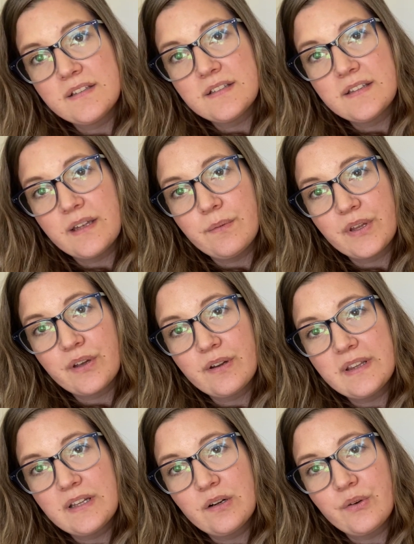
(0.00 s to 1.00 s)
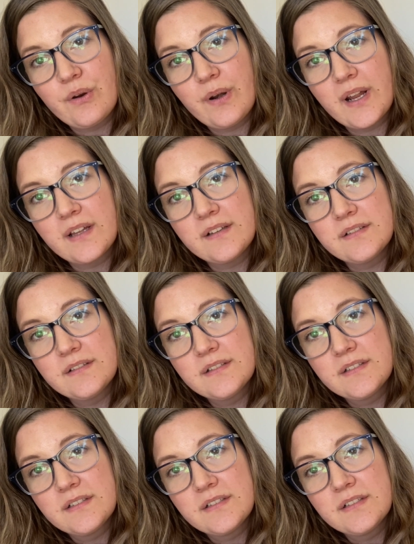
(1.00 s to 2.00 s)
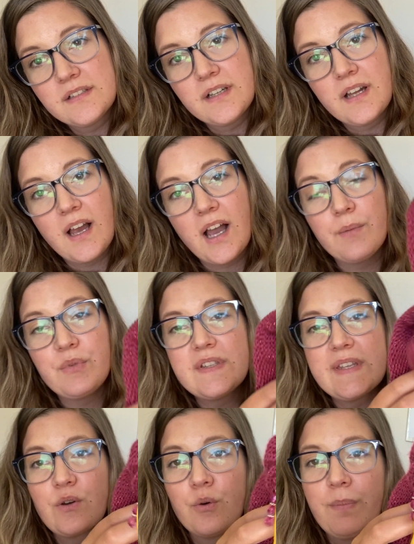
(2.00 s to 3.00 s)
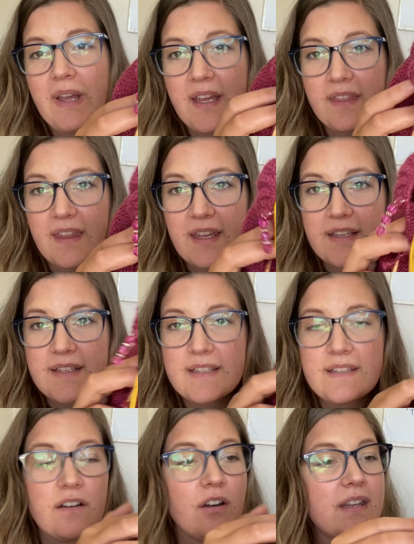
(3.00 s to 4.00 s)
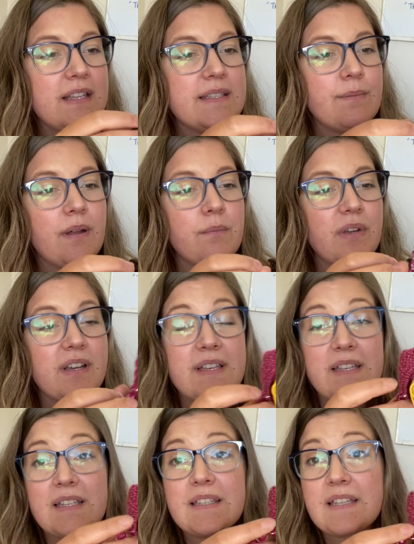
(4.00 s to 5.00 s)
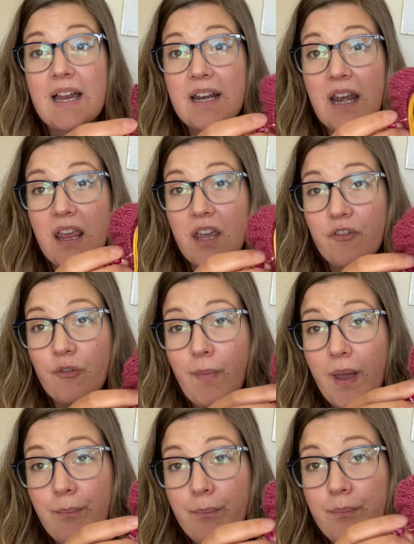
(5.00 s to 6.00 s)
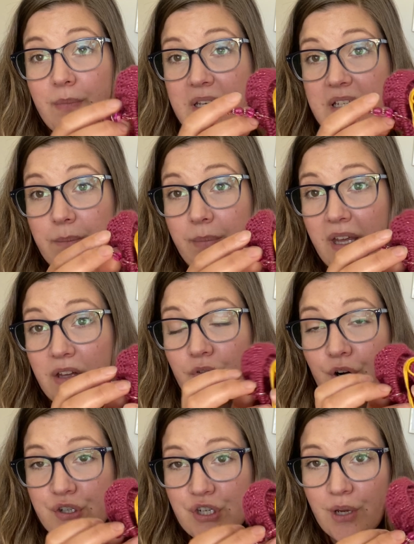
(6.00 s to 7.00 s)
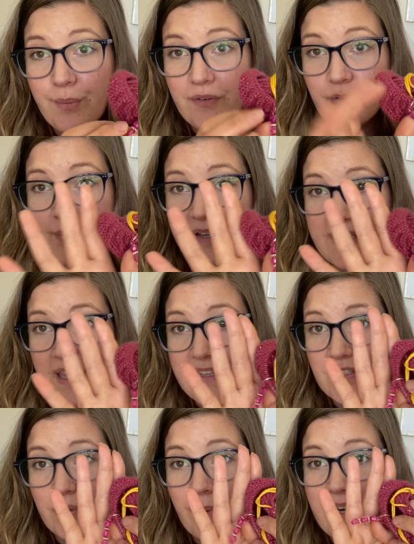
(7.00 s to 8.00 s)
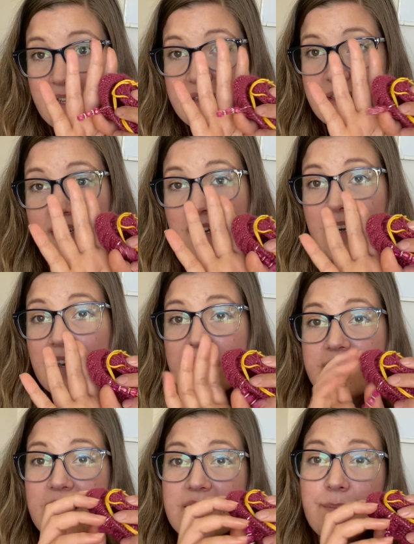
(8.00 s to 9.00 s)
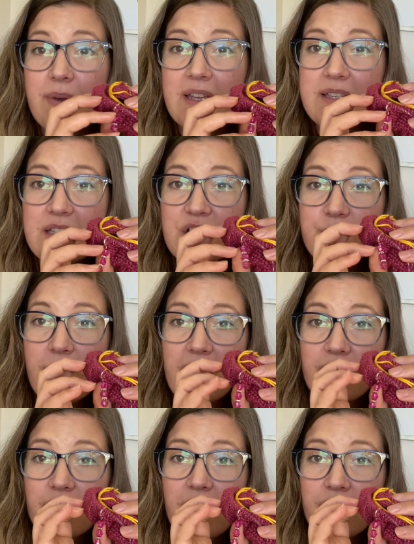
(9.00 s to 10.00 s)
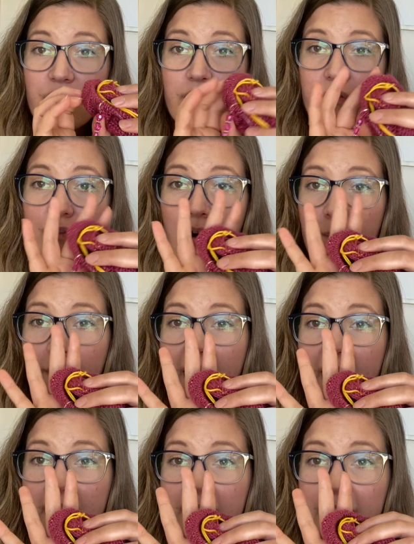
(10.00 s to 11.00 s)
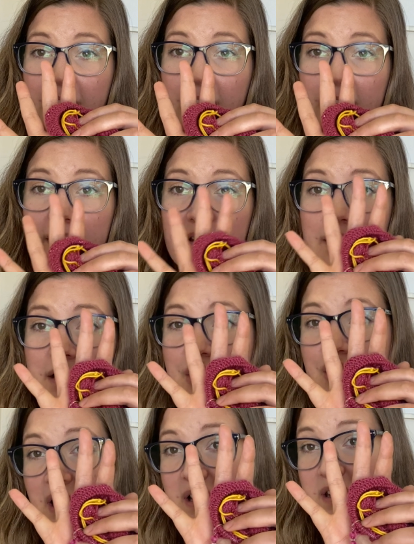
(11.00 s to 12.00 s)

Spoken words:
There we go, little donut. I'm using all pink things on this one because I did start knitting it for my Knitting Pink for October for breast cancer awareness. So that's a pink stitch marker I got from my Australian